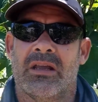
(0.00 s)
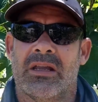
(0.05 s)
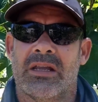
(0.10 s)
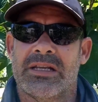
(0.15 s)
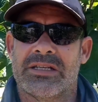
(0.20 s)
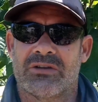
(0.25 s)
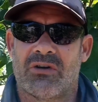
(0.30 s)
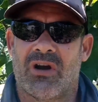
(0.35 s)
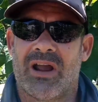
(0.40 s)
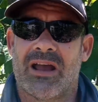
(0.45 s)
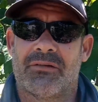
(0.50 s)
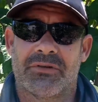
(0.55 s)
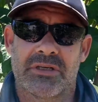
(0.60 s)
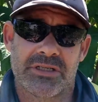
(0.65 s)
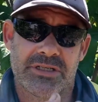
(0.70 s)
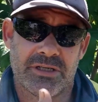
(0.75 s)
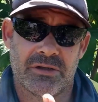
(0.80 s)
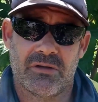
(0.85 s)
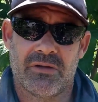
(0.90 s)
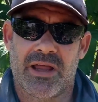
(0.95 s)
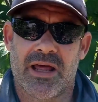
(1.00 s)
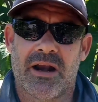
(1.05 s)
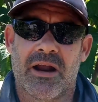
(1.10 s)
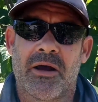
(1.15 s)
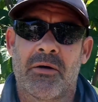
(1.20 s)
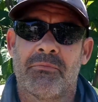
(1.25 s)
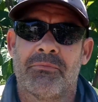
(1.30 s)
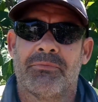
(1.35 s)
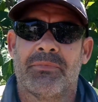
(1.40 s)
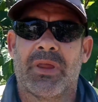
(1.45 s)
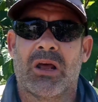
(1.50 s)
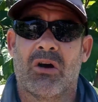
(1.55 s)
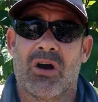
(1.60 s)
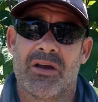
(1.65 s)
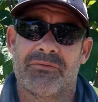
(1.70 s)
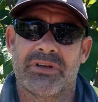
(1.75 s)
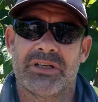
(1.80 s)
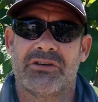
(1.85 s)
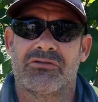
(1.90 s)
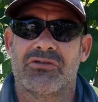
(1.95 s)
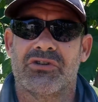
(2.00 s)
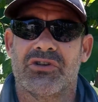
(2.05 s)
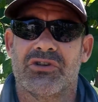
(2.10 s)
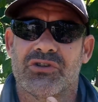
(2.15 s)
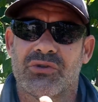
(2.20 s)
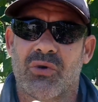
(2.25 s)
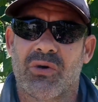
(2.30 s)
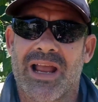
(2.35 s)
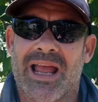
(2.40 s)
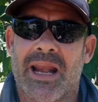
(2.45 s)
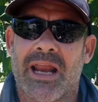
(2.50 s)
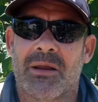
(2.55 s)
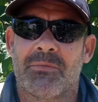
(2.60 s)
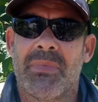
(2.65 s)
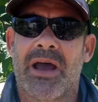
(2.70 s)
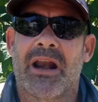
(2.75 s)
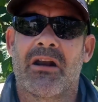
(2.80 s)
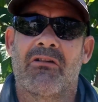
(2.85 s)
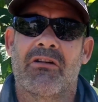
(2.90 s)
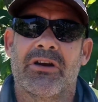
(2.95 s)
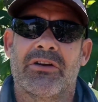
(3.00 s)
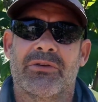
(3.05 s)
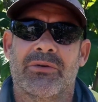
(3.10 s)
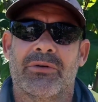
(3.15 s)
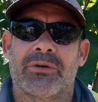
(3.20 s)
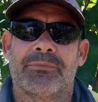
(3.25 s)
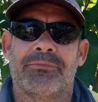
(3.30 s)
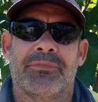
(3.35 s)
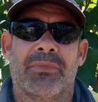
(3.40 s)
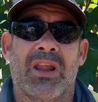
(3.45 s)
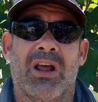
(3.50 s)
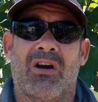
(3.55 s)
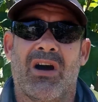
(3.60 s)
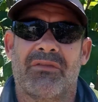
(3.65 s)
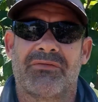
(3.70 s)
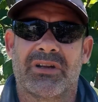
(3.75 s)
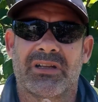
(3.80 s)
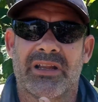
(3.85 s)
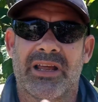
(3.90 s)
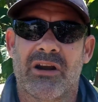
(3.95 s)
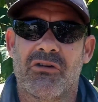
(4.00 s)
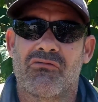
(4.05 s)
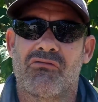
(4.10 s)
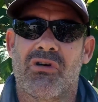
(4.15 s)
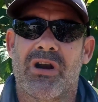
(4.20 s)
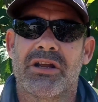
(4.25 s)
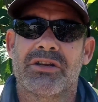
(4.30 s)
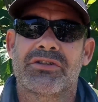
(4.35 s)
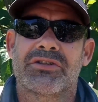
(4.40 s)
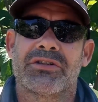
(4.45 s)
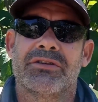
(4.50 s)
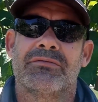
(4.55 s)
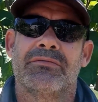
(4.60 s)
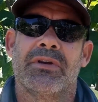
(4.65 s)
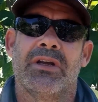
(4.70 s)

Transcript: is I have to till that up, I have to introduce organic matter into it, I have to let it rest,